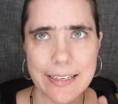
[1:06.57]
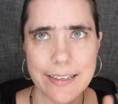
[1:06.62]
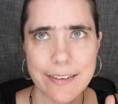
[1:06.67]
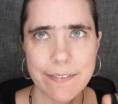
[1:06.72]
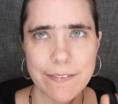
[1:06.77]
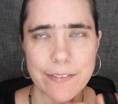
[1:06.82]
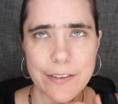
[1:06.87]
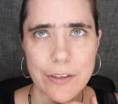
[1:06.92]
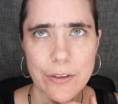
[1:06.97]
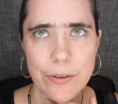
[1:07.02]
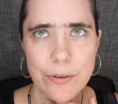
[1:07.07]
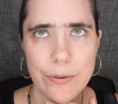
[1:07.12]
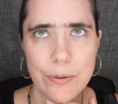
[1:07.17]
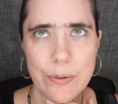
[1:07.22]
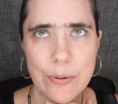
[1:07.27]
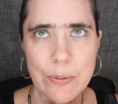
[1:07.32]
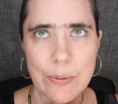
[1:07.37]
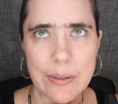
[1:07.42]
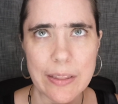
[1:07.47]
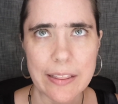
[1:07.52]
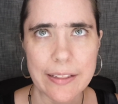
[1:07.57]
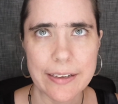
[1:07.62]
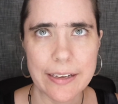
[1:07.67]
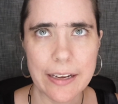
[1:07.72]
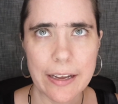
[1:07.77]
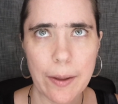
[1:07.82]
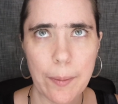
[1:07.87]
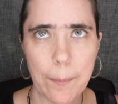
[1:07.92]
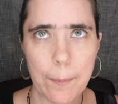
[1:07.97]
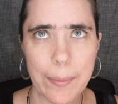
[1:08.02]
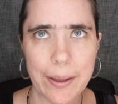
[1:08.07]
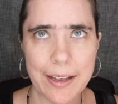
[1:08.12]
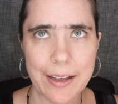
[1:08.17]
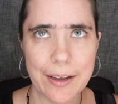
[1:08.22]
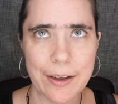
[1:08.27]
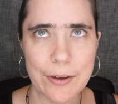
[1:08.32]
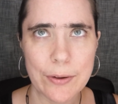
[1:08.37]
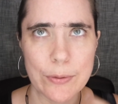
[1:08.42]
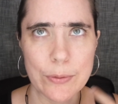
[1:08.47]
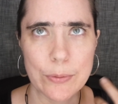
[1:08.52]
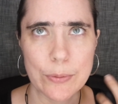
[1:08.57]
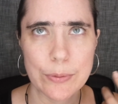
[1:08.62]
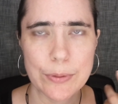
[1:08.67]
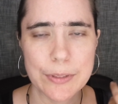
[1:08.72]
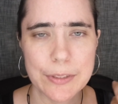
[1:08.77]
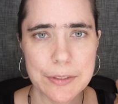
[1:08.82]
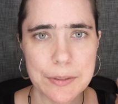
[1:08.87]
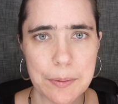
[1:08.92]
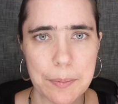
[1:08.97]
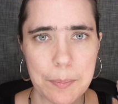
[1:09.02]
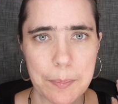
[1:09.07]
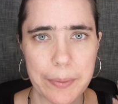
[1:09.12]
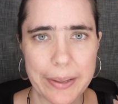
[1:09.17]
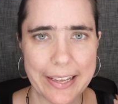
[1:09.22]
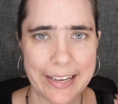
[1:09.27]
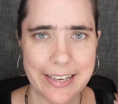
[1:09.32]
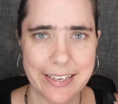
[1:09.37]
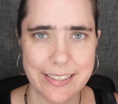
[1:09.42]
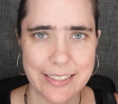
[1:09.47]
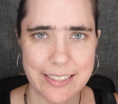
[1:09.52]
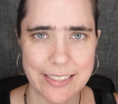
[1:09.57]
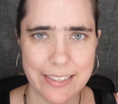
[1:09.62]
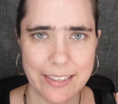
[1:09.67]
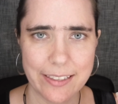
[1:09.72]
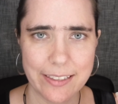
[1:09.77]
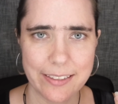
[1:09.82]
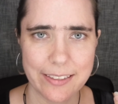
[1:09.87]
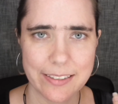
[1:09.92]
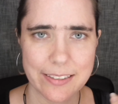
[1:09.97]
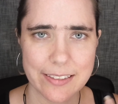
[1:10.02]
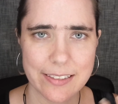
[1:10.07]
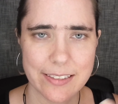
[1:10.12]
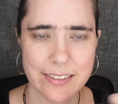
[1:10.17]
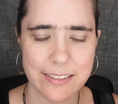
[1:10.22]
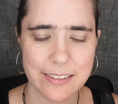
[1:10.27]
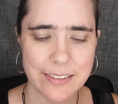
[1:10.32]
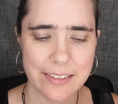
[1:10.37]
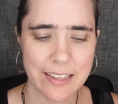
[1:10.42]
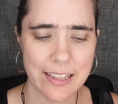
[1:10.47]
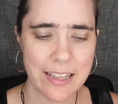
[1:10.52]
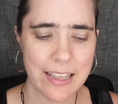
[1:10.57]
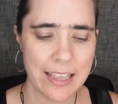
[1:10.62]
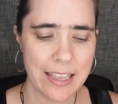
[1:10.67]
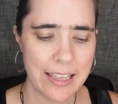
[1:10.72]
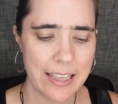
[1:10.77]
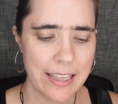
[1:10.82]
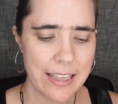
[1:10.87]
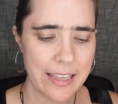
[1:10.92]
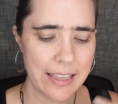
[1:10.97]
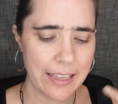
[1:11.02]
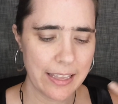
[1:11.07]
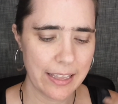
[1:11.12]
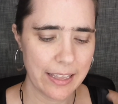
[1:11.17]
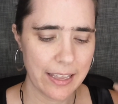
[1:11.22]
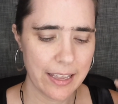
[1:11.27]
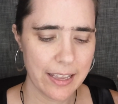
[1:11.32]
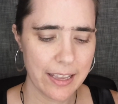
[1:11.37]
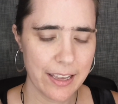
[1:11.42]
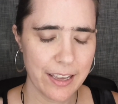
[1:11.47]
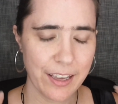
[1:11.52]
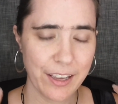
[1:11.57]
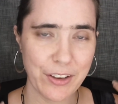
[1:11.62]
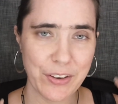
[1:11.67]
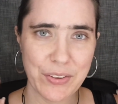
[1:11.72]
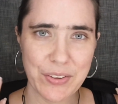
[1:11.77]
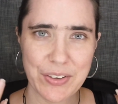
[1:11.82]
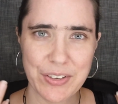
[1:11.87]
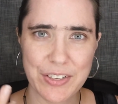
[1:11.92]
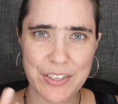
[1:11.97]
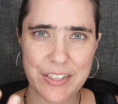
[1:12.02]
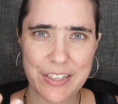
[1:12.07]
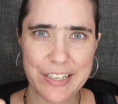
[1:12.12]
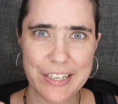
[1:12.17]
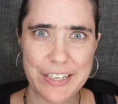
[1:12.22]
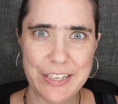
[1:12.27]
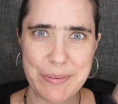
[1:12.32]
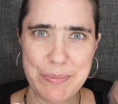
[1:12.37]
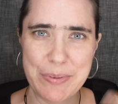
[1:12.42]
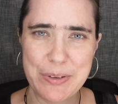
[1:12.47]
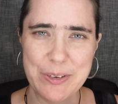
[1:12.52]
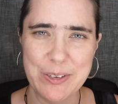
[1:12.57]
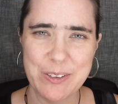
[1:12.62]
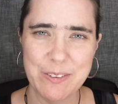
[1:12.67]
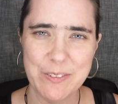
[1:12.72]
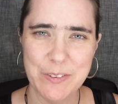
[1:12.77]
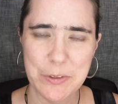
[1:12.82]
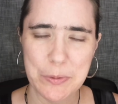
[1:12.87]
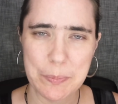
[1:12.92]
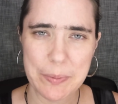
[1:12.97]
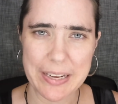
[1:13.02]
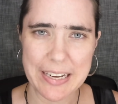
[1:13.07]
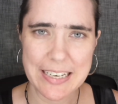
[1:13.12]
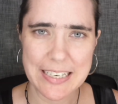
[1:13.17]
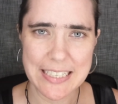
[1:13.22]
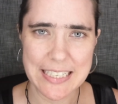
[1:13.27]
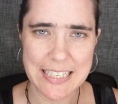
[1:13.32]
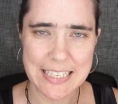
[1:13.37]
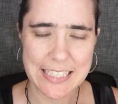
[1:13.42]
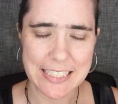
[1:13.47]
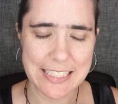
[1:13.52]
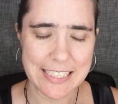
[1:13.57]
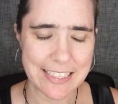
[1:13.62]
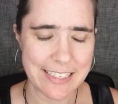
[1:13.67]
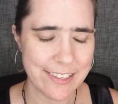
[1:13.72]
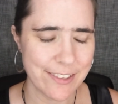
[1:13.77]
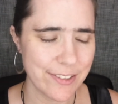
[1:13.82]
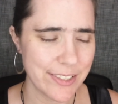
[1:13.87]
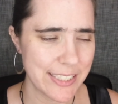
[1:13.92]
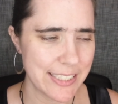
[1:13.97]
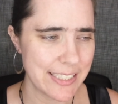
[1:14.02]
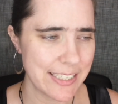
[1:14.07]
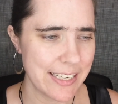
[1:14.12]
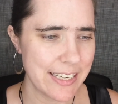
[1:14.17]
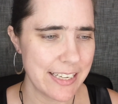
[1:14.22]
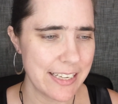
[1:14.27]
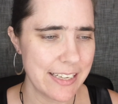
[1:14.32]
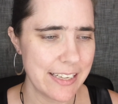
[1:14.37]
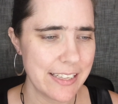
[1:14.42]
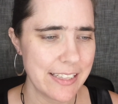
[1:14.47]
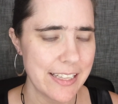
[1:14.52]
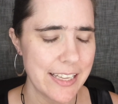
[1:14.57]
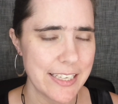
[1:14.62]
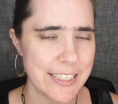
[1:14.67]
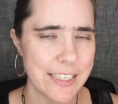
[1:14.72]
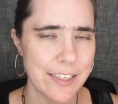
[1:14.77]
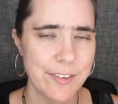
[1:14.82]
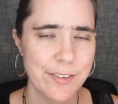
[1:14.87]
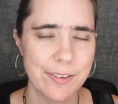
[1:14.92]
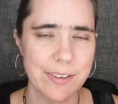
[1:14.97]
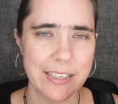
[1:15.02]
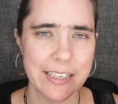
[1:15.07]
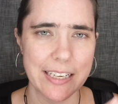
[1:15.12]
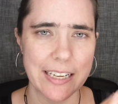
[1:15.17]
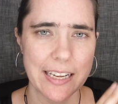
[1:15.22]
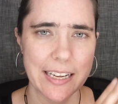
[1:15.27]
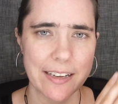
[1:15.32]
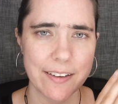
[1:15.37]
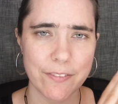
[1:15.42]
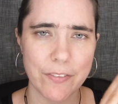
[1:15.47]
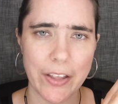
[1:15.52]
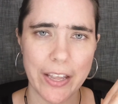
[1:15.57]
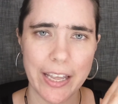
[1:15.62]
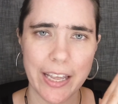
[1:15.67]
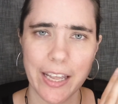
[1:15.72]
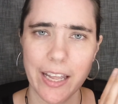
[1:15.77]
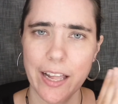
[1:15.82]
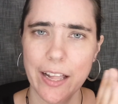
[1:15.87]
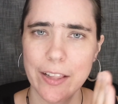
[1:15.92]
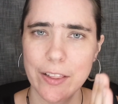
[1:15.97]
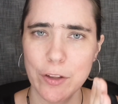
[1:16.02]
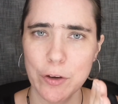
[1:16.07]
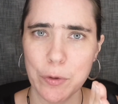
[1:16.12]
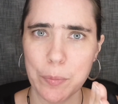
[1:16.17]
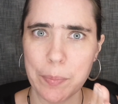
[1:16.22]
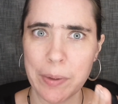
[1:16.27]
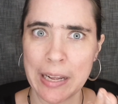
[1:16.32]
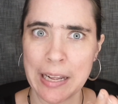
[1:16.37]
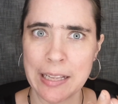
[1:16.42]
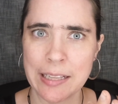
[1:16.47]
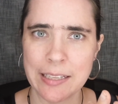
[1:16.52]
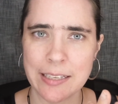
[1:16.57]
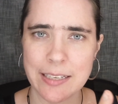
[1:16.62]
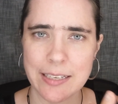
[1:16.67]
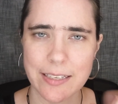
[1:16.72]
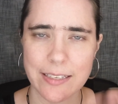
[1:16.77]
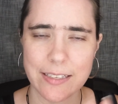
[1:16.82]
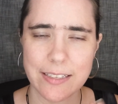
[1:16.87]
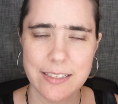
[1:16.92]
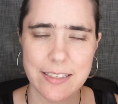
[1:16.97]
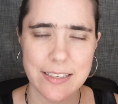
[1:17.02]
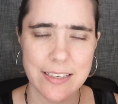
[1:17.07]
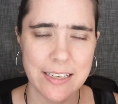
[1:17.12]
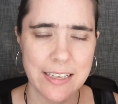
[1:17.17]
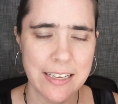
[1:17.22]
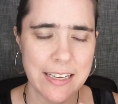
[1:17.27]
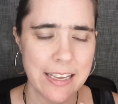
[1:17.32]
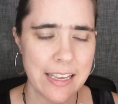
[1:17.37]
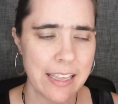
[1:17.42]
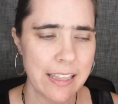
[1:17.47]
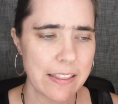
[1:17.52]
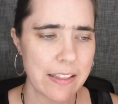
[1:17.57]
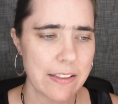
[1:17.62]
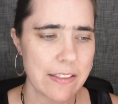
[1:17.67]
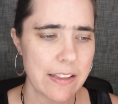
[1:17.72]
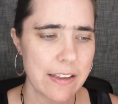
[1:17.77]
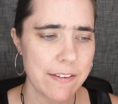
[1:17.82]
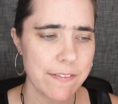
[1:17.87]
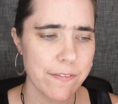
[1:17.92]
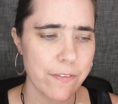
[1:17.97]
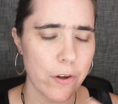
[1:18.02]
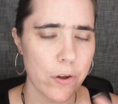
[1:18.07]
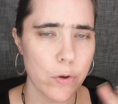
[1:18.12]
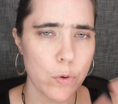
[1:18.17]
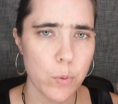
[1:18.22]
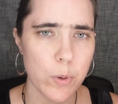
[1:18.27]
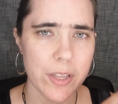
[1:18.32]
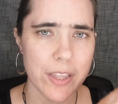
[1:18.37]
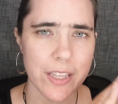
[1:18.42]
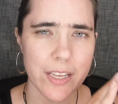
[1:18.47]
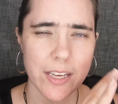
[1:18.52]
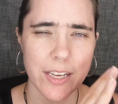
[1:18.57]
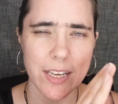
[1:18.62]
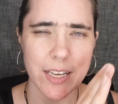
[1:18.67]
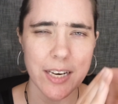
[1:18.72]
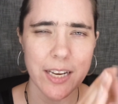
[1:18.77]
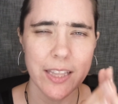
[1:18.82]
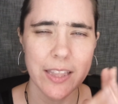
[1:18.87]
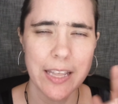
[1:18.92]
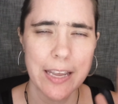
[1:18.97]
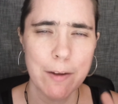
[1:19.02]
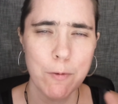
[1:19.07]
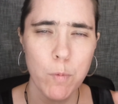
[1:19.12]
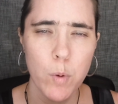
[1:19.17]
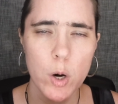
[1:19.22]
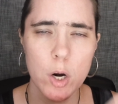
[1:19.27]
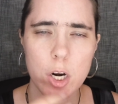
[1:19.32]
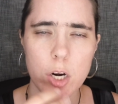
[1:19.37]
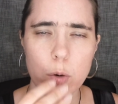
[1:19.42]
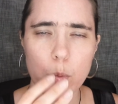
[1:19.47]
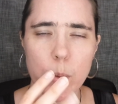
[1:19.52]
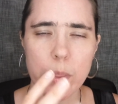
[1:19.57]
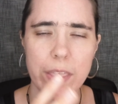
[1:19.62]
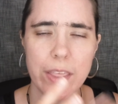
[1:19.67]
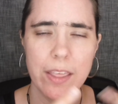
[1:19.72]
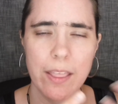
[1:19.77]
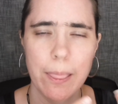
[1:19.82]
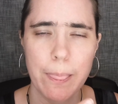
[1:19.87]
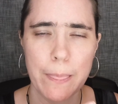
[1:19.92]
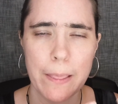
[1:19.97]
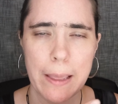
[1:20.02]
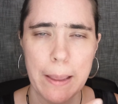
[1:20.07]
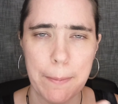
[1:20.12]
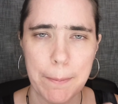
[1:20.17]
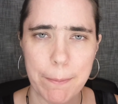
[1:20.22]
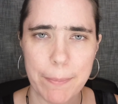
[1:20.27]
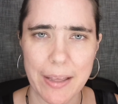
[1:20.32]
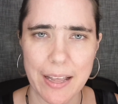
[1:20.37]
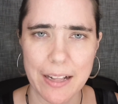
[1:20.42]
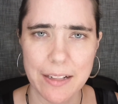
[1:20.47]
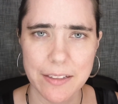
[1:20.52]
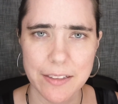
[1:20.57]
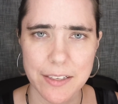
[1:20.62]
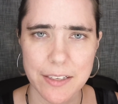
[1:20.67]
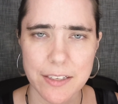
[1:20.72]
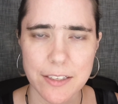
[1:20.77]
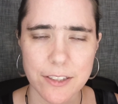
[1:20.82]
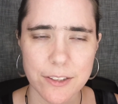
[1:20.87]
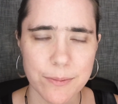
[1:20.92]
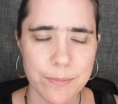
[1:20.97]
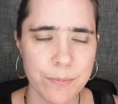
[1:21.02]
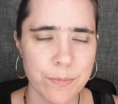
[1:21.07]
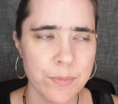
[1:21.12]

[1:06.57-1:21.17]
If you think about paintings and the beautiful paintings that you see, they generally have a color palette that they fall within, and they work within that palette.